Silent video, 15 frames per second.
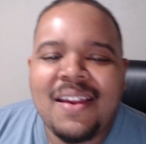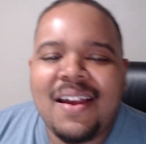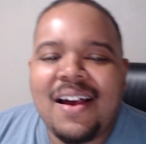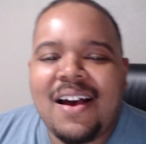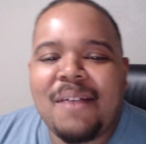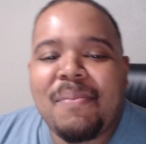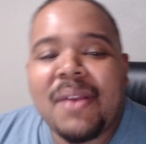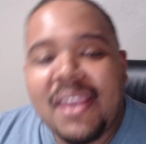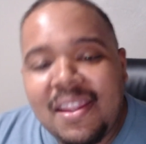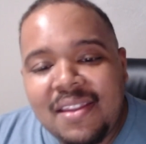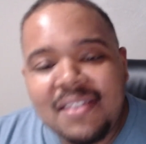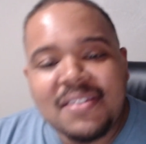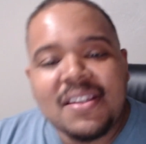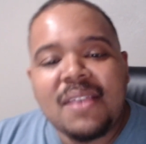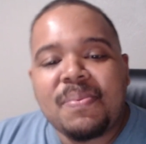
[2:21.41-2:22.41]
But in
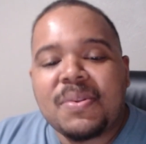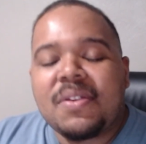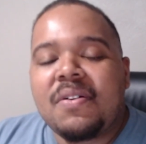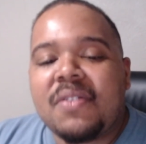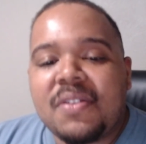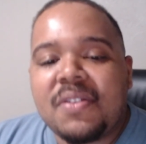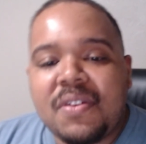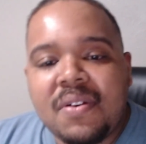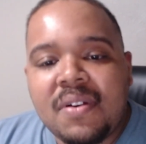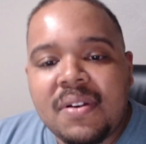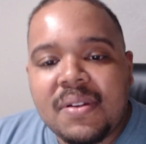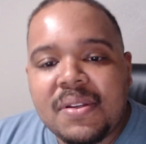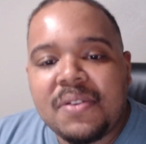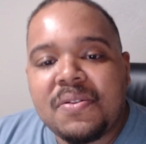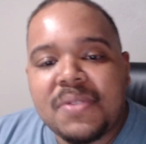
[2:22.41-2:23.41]
this episode,
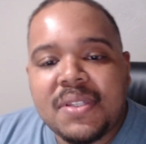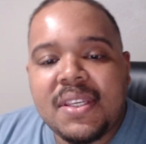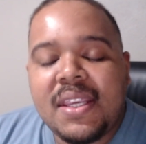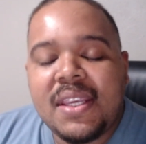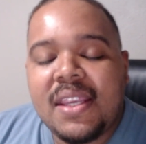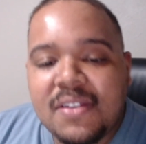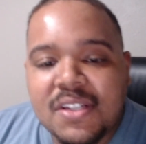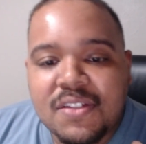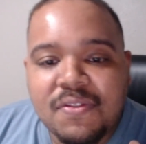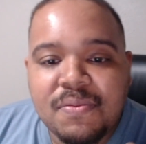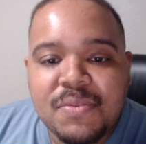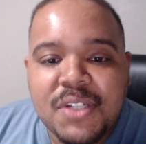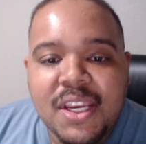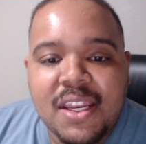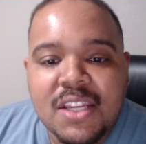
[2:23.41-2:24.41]
you see just
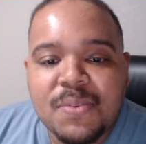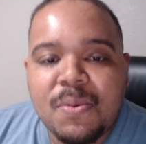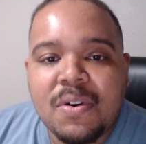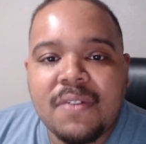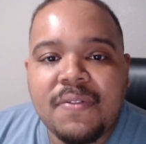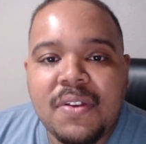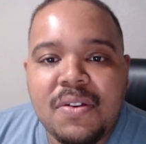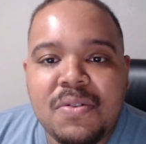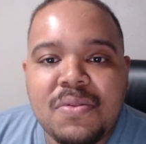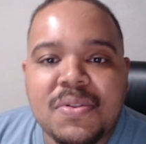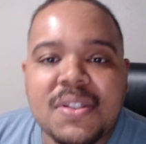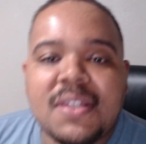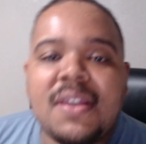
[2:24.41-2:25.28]
from Jadis' point of view,